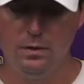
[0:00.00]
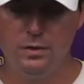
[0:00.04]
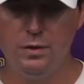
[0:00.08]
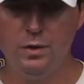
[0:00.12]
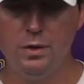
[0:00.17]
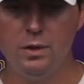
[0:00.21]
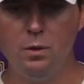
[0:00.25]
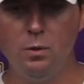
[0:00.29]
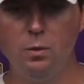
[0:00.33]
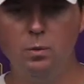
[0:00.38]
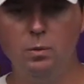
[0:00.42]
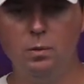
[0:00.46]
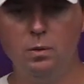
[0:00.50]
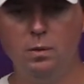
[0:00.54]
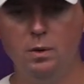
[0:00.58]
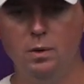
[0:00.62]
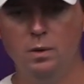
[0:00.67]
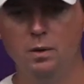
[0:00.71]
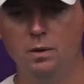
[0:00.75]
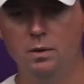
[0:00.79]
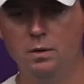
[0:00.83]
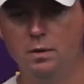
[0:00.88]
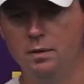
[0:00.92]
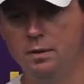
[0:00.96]
You know,
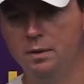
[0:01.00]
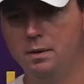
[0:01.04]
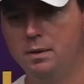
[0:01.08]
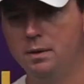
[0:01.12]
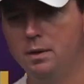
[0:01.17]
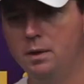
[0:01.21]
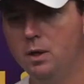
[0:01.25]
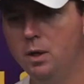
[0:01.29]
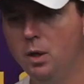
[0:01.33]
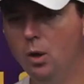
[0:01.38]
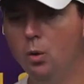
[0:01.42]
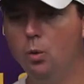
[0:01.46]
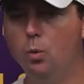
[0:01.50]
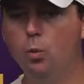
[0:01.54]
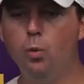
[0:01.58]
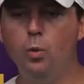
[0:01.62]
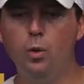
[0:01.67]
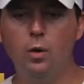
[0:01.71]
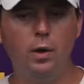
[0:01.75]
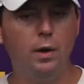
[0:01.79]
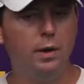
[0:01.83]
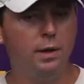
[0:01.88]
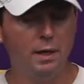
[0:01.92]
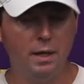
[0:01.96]

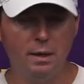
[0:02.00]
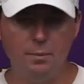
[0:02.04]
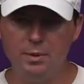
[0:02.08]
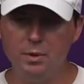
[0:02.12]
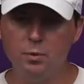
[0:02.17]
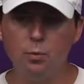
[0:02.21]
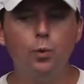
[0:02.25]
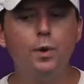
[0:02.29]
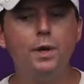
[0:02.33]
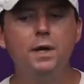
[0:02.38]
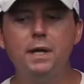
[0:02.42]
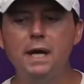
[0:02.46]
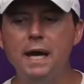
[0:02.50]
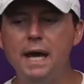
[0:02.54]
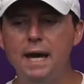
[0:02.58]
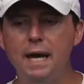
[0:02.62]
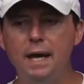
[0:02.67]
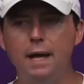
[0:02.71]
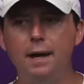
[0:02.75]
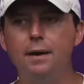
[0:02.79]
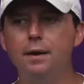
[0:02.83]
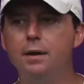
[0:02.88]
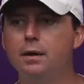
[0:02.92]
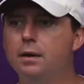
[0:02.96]
one, I mean, we
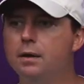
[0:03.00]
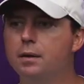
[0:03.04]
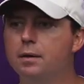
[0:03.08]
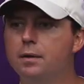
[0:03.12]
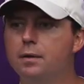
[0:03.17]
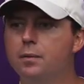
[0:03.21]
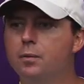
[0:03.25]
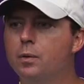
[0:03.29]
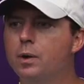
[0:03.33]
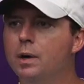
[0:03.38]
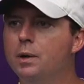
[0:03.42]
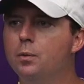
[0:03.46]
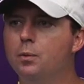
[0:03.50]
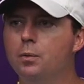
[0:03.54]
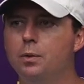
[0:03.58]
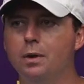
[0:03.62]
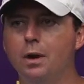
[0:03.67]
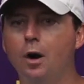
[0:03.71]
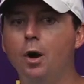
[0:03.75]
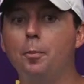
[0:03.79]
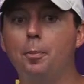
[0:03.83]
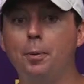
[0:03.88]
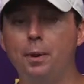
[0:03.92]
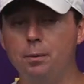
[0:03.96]
had, right,
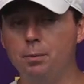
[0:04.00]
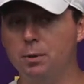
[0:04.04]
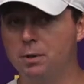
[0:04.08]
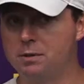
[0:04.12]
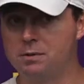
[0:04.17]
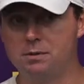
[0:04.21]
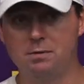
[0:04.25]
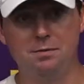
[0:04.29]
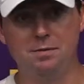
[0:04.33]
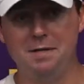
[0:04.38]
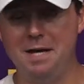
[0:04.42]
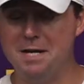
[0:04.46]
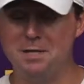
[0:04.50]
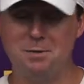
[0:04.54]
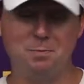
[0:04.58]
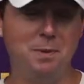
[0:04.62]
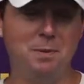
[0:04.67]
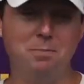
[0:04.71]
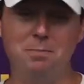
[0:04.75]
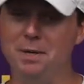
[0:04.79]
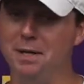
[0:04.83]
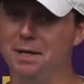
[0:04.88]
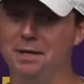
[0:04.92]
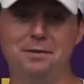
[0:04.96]
our playbook has
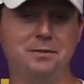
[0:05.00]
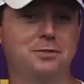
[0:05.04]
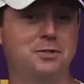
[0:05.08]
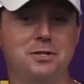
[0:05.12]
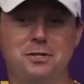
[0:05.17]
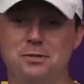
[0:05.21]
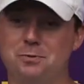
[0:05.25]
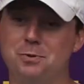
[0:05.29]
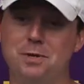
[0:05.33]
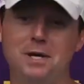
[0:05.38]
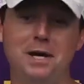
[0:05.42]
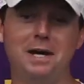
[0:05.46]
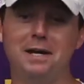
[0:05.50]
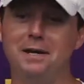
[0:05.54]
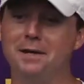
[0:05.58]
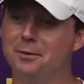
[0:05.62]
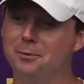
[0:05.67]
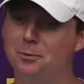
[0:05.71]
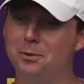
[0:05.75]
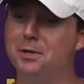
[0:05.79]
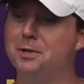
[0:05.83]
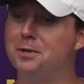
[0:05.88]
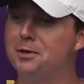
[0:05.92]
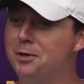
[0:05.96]
been big since we got
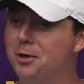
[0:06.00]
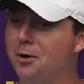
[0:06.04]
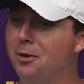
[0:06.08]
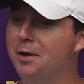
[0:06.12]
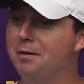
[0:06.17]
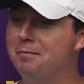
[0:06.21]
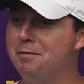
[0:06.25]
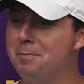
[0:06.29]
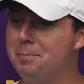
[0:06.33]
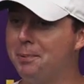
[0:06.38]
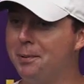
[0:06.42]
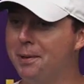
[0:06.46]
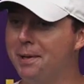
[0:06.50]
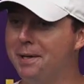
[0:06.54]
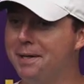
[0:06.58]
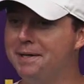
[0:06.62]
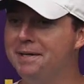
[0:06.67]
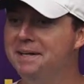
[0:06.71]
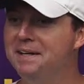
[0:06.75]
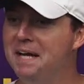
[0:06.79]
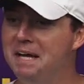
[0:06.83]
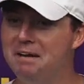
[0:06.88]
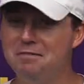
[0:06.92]
here. We can call every play.